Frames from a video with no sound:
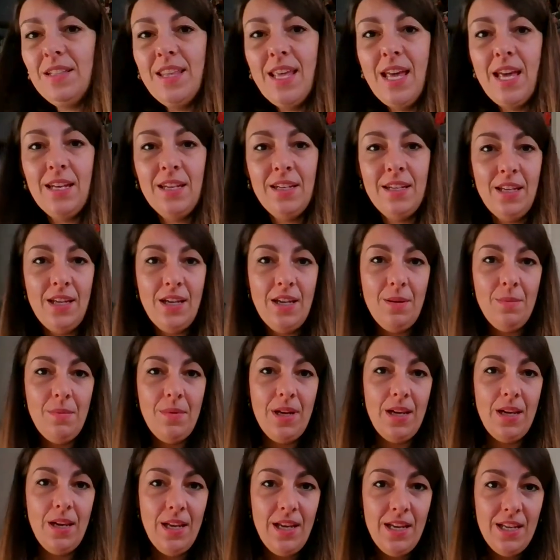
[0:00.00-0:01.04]
Then
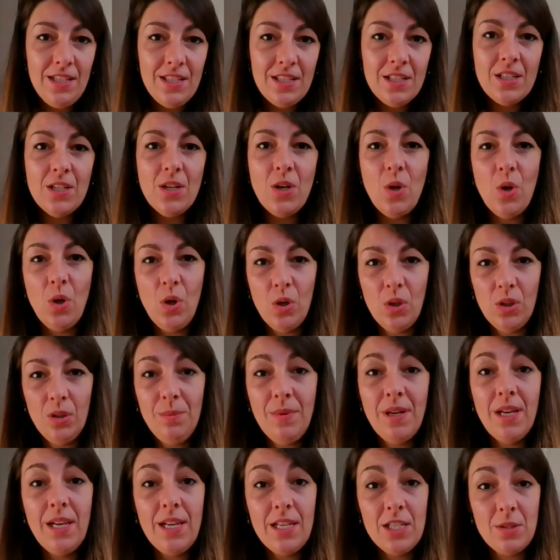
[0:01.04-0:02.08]
my last
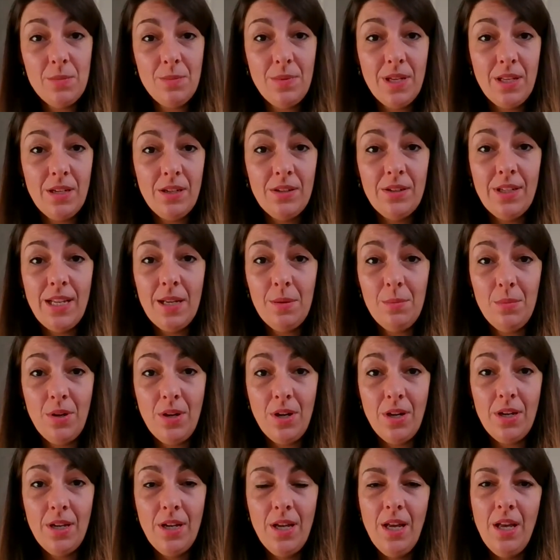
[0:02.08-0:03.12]
pattern I
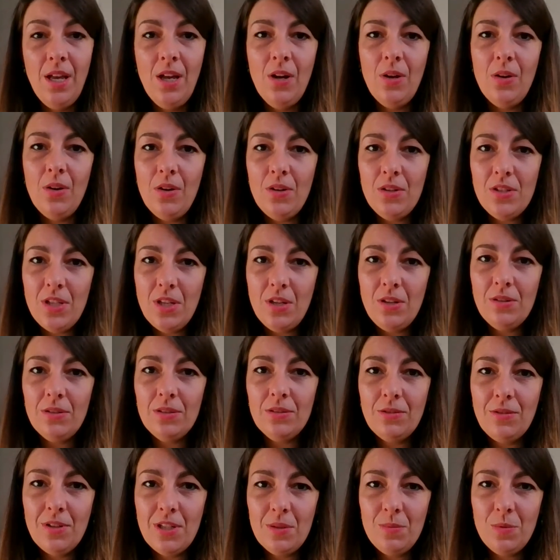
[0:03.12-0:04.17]
bought, also
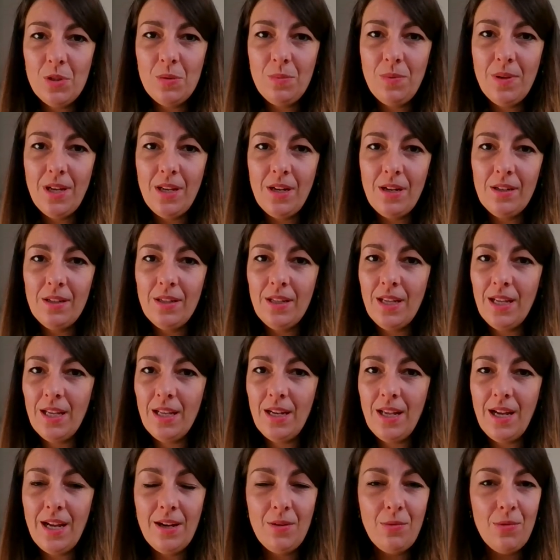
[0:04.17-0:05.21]
Christmas pattern,
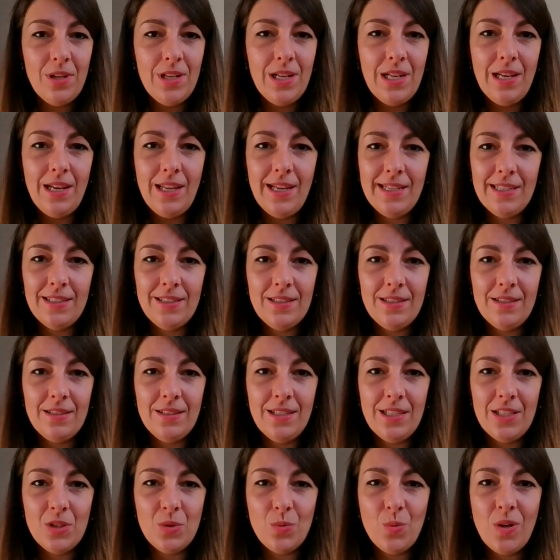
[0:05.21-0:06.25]
and I really liked
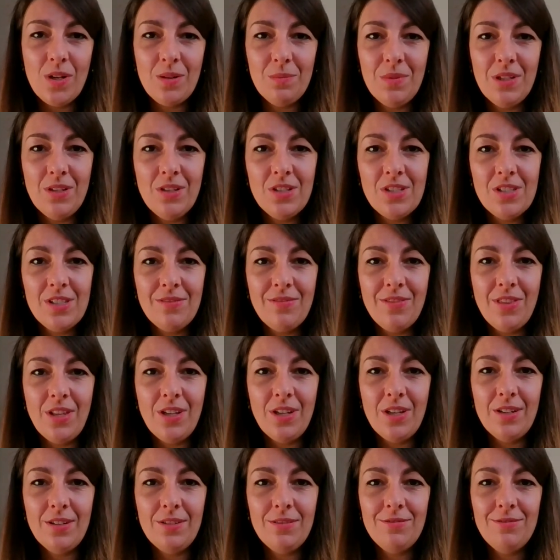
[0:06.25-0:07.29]
this one because of
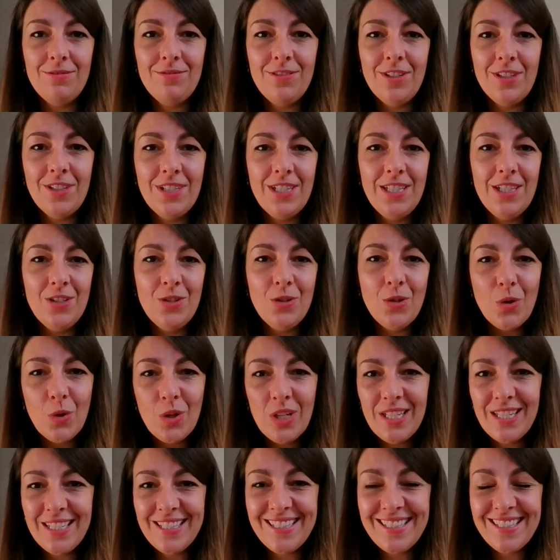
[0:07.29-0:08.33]
the funky
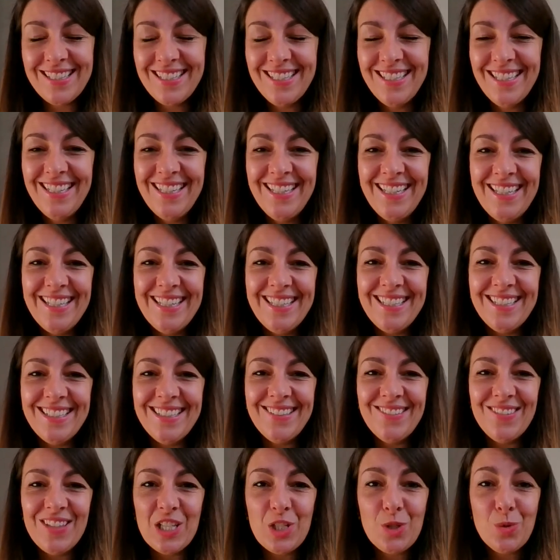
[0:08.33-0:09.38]
quirkiness.
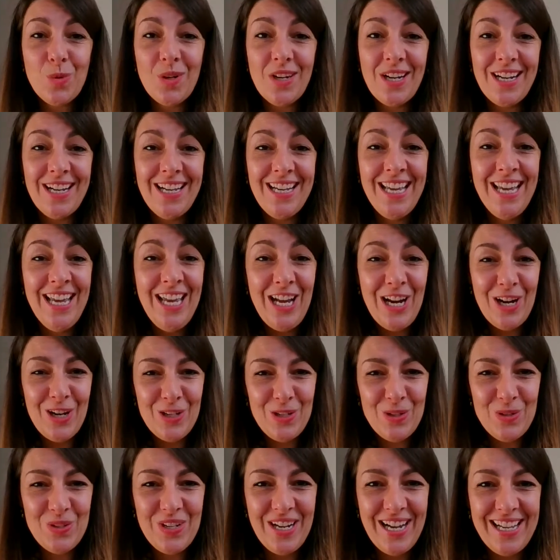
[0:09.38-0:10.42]
That's what I hear
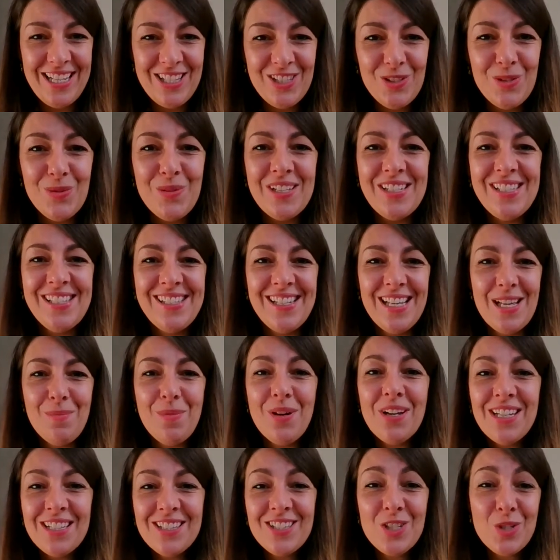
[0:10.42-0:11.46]
you guys always say,
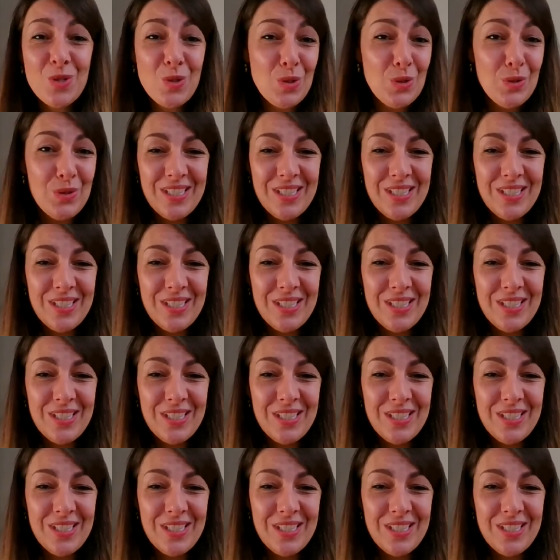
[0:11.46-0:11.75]
but it's true.